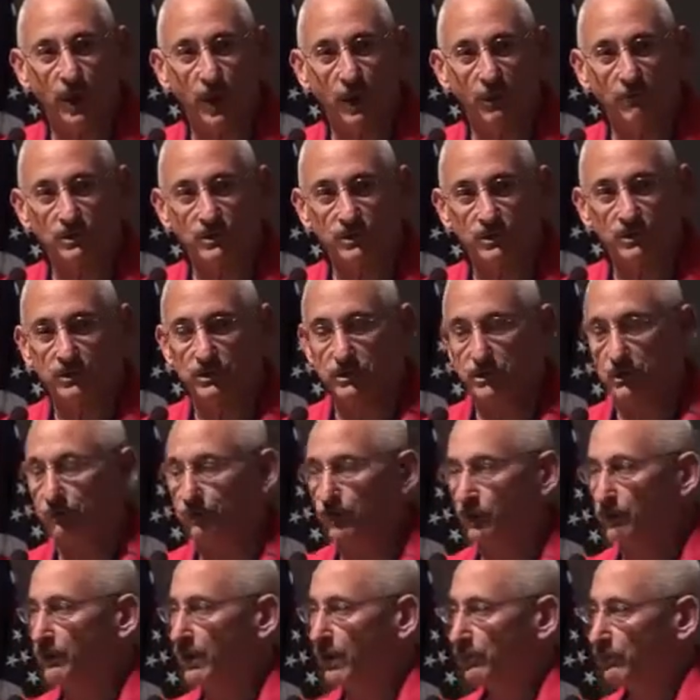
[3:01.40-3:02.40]
promises,
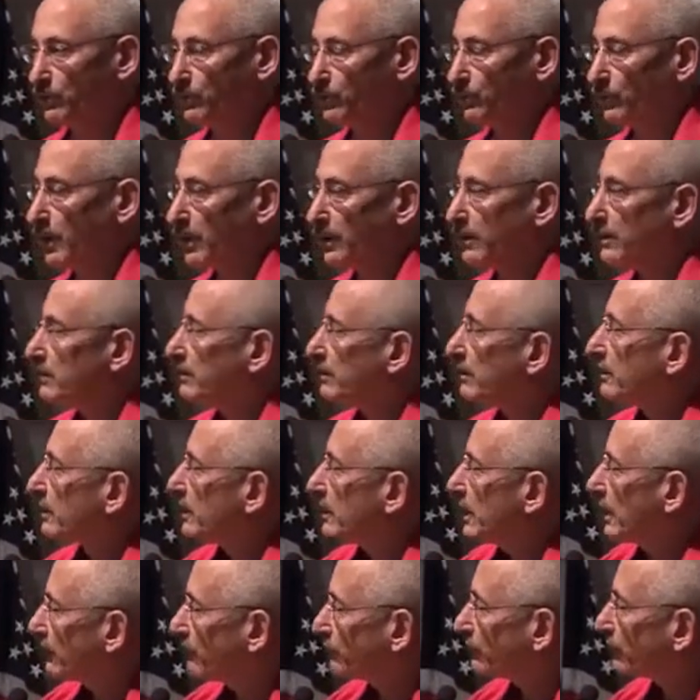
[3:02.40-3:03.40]
if you've ever
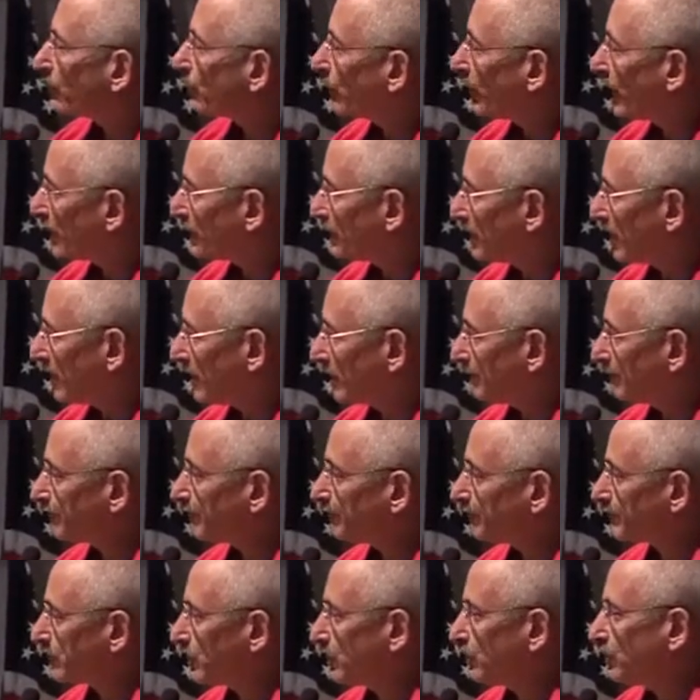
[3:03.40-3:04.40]
read, ever read
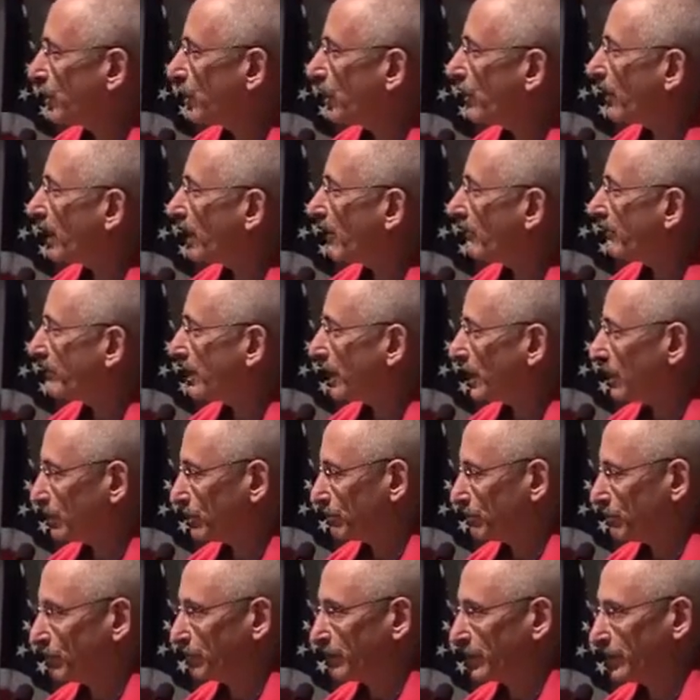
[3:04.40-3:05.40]
them, you know how
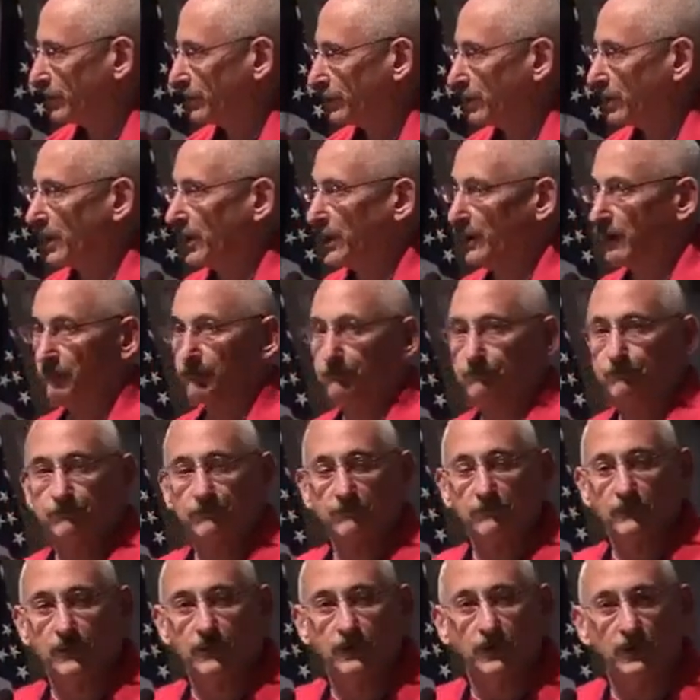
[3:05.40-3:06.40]
valuable they are
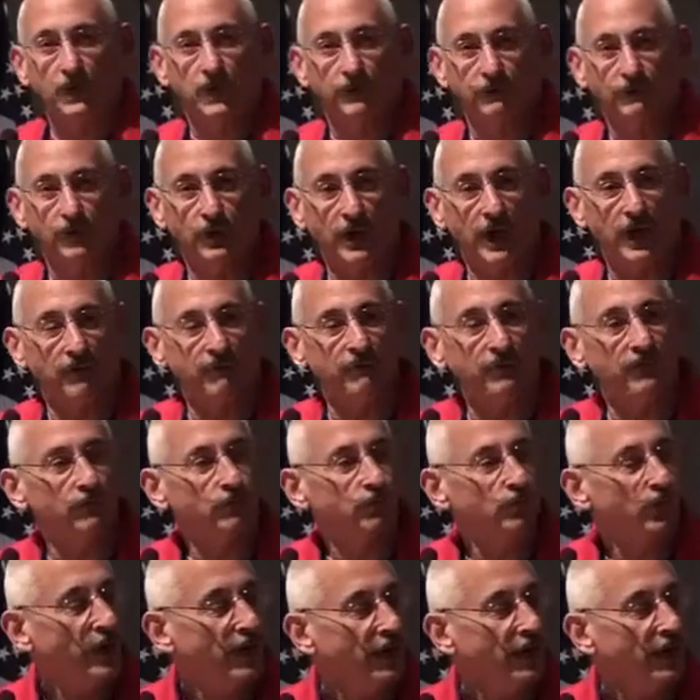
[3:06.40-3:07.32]
if you haven't